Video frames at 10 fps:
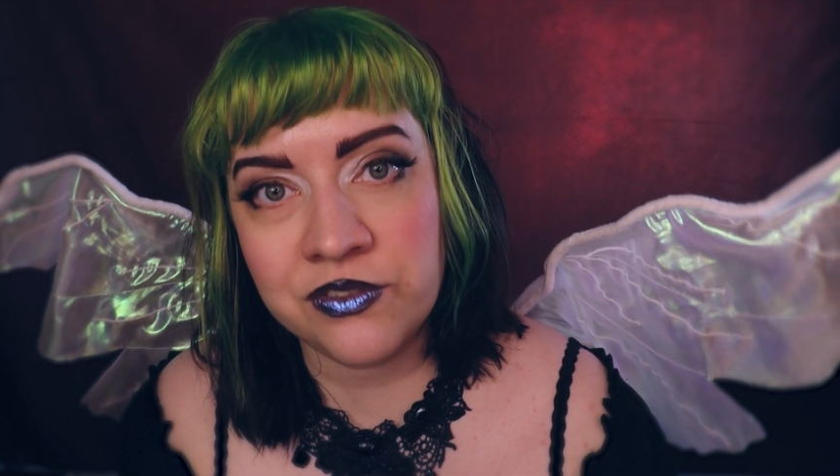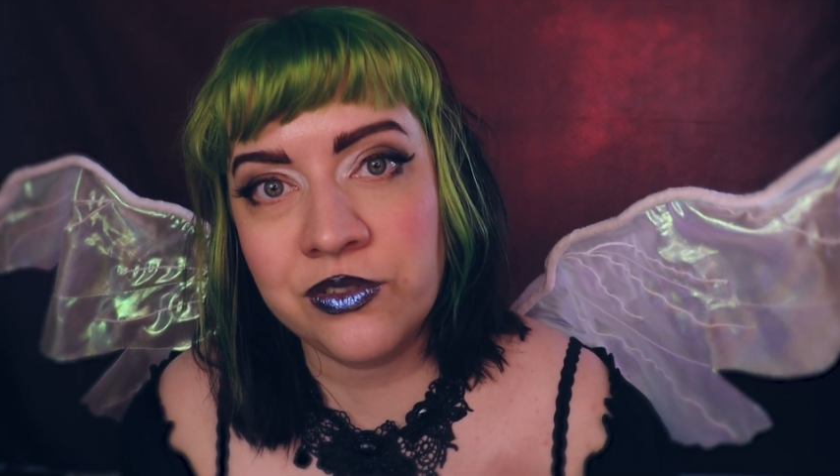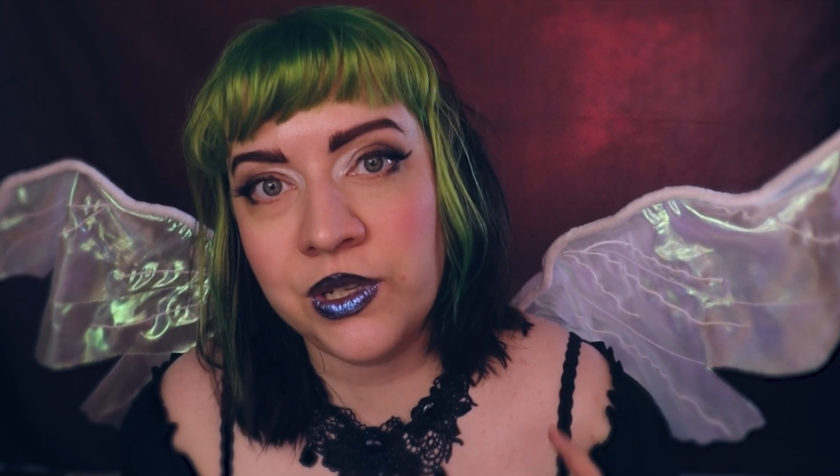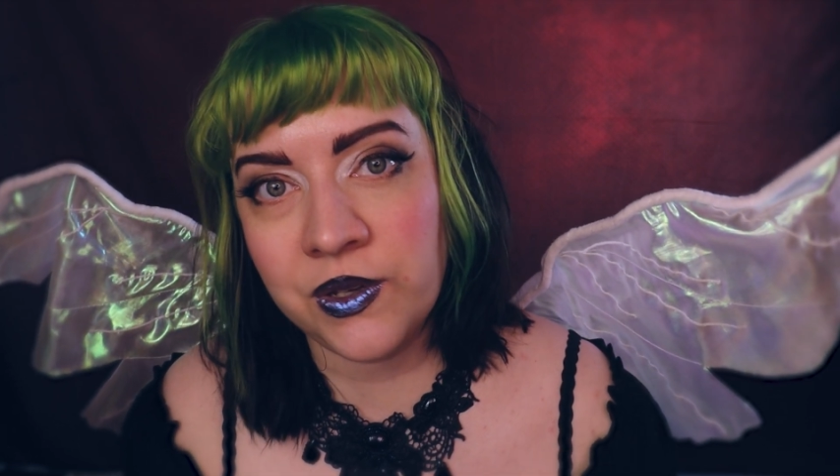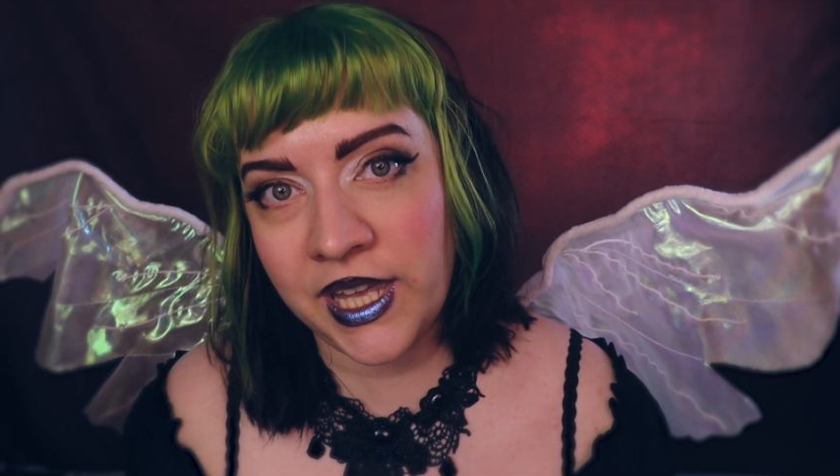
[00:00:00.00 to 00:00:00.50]

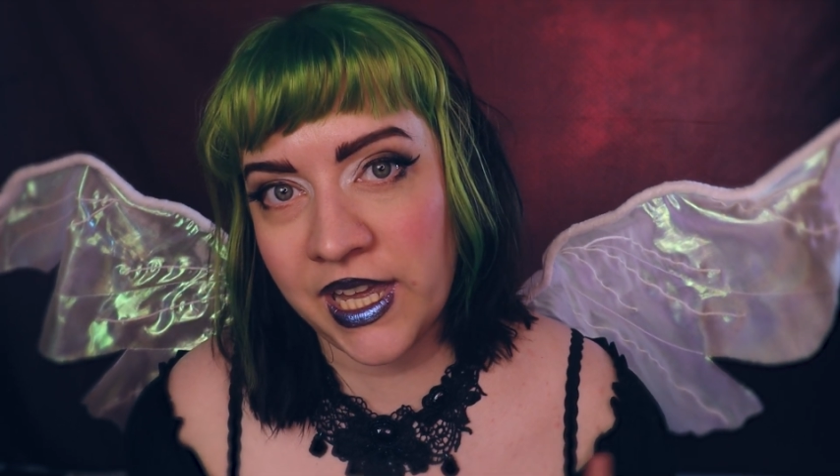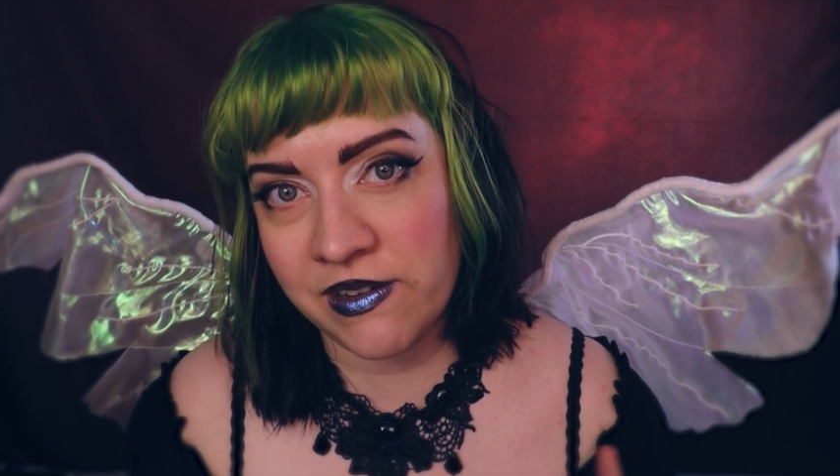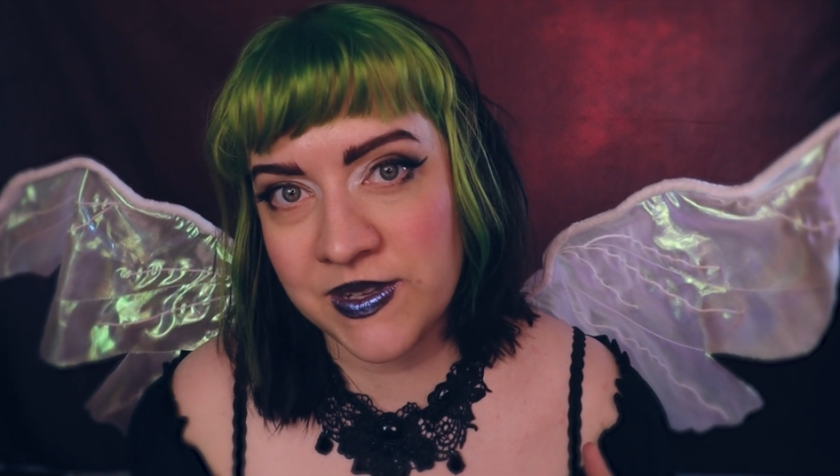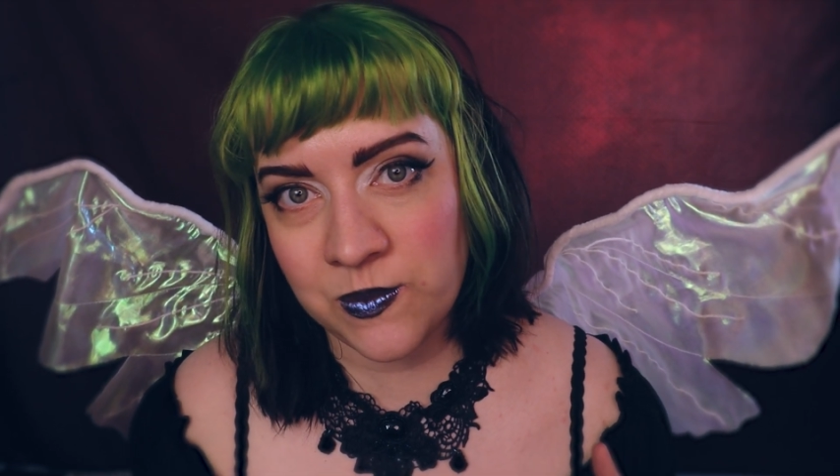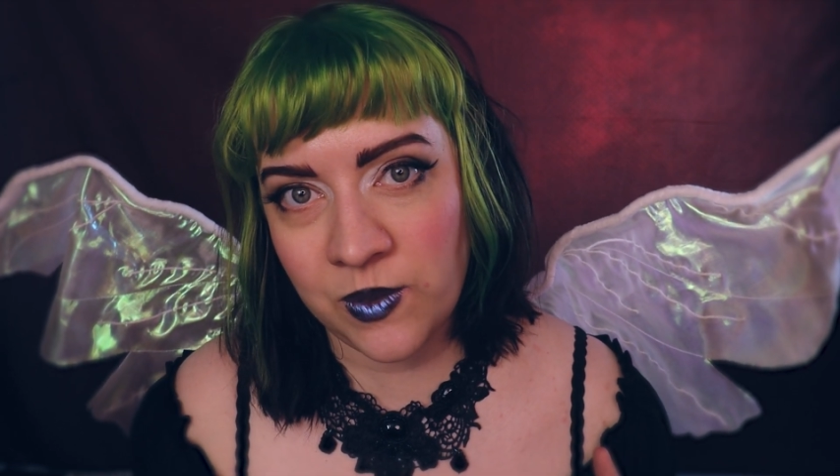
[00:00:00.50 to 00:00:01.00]
for your hair
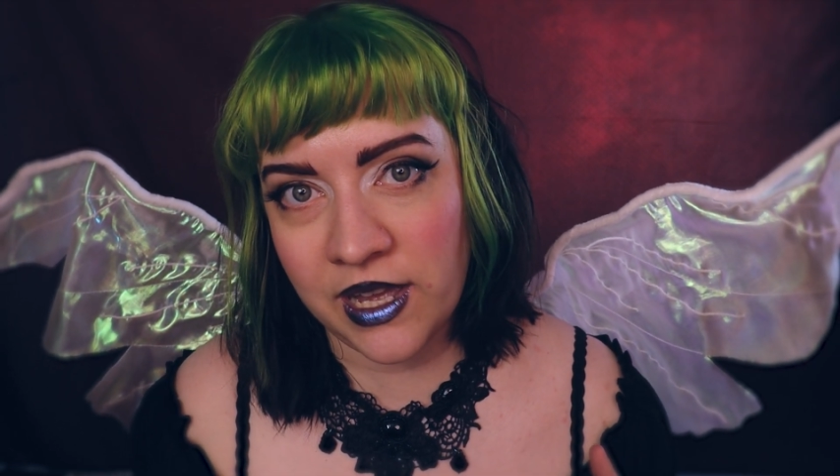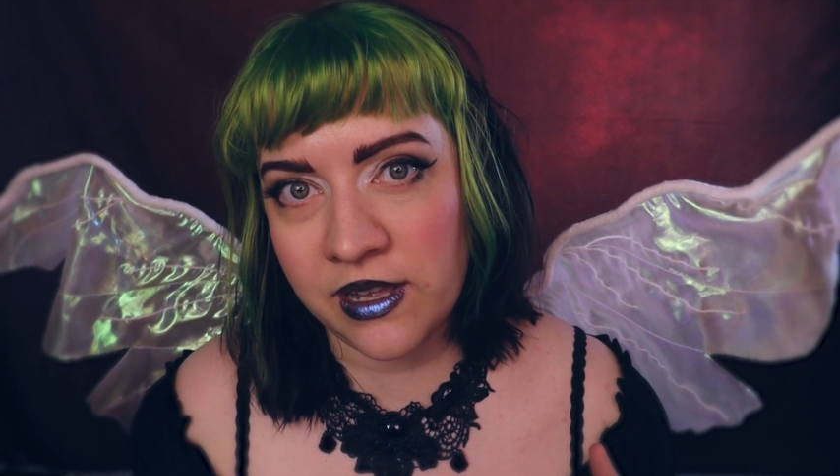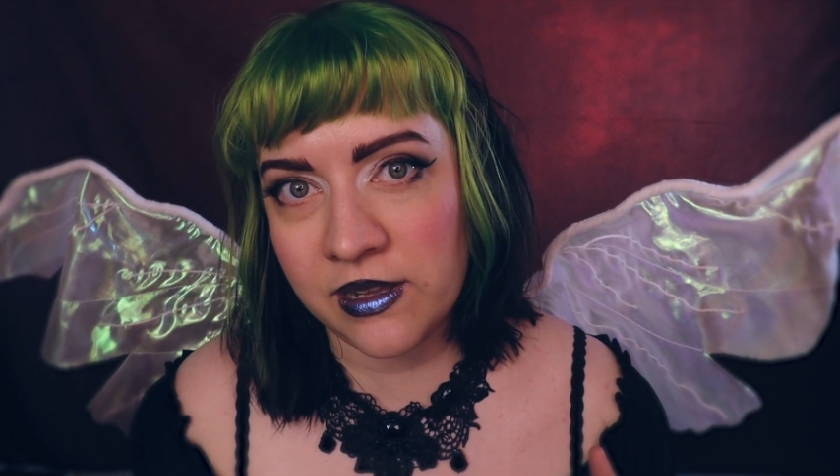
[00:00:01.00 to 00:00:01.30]
as well.